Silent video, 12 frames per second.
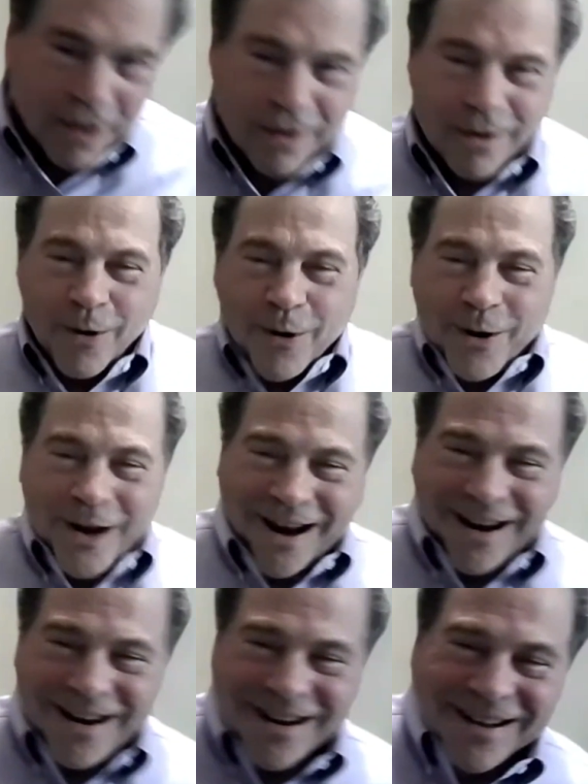
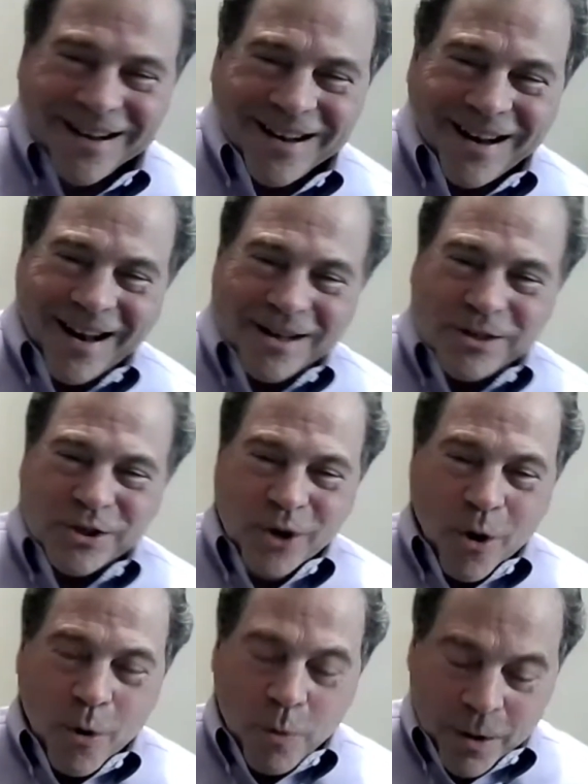Okay, and
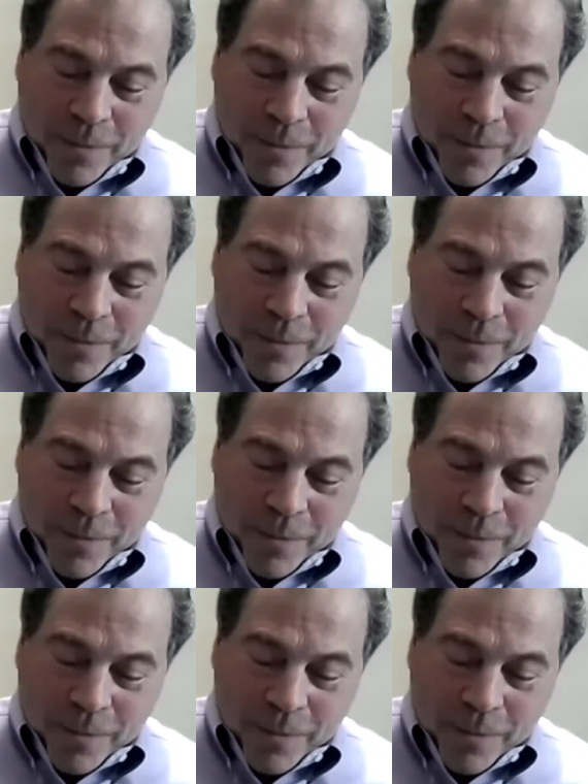so